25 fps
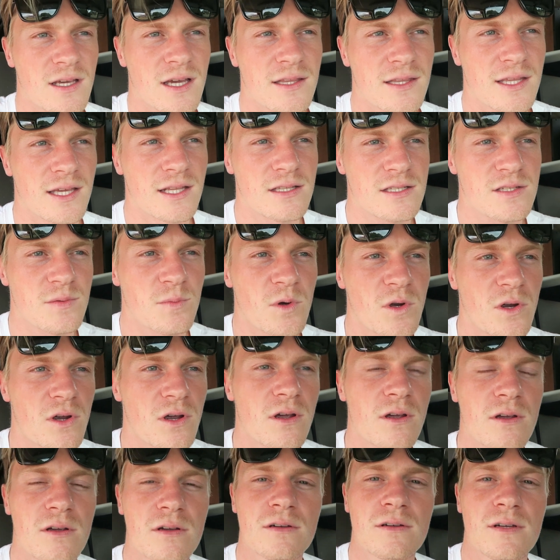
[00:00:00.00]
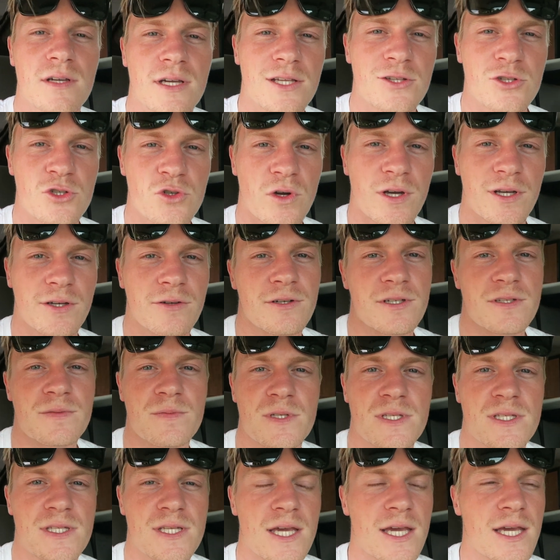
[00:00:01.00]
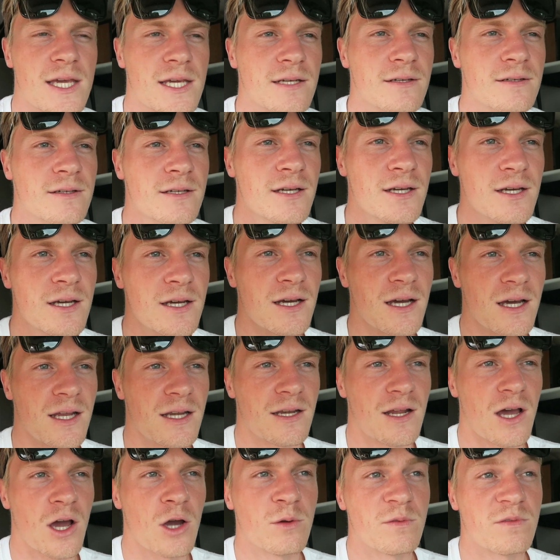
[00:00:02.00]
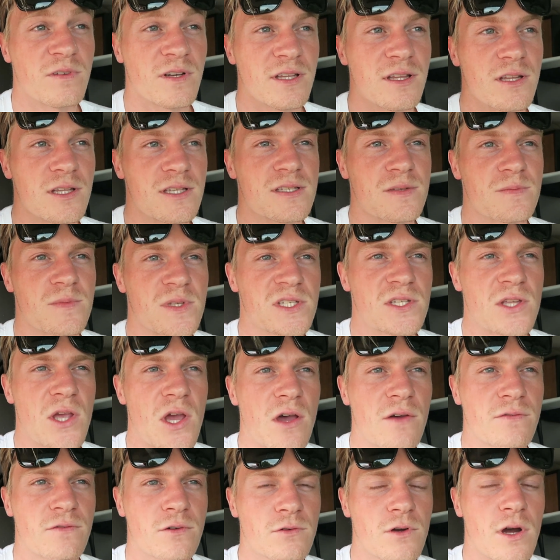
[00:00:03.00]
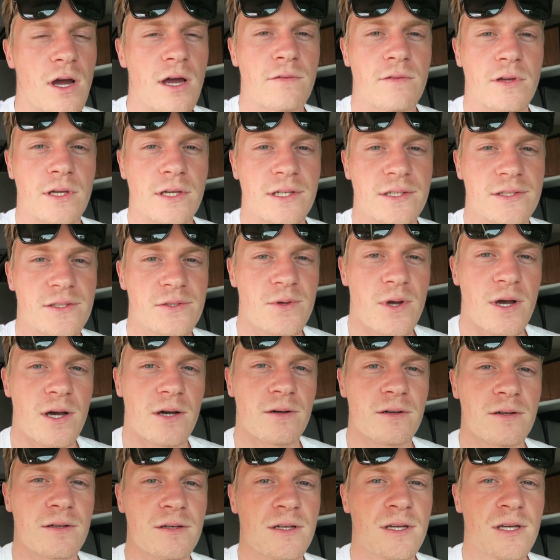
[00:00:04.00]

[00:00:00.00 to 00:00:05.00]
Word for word: and then tomorrow enjoy Christmas Day, and hopefully there's some surf arriving as well.